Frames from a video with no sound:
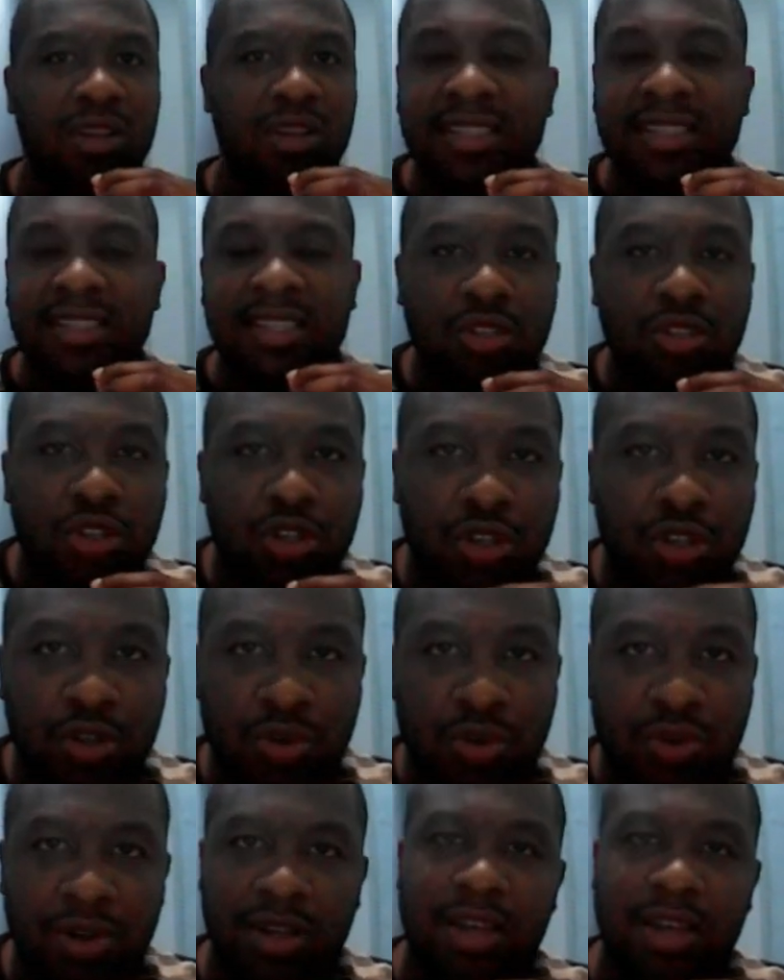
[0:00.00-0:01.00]
to
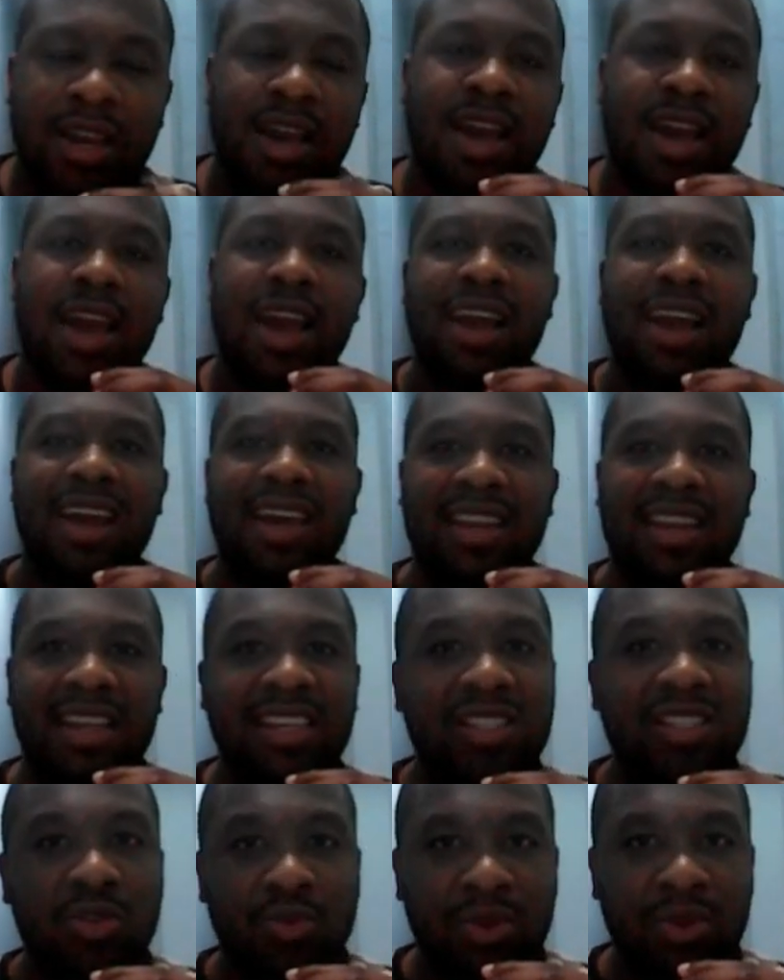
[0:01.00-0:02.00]
listen to you,
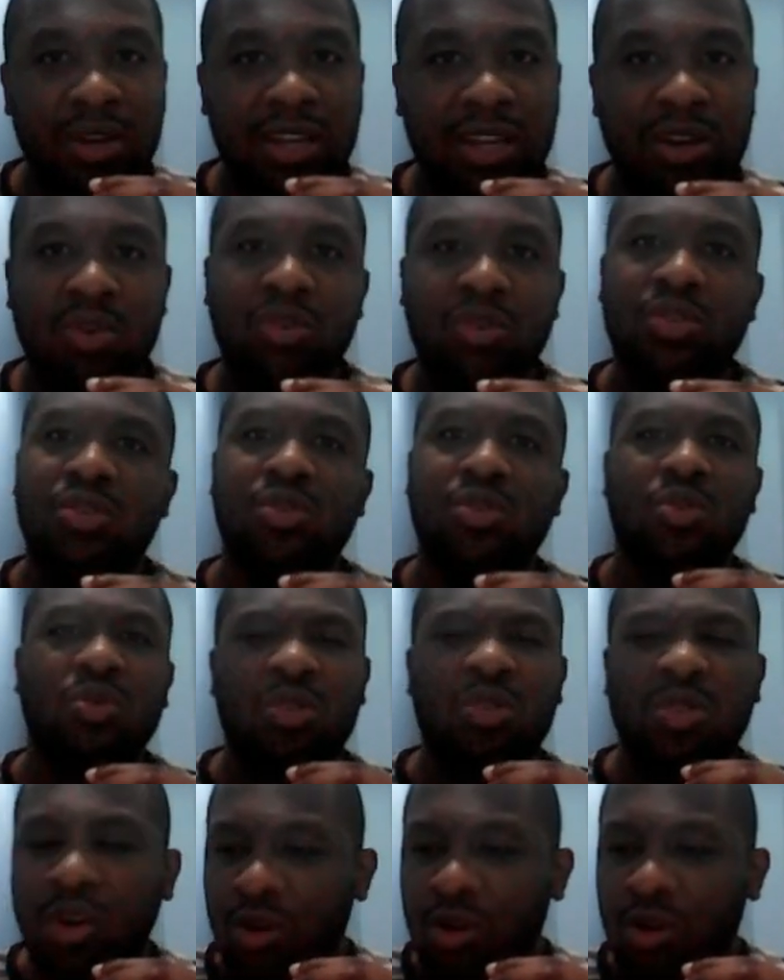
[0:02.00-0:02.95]
and it's really good.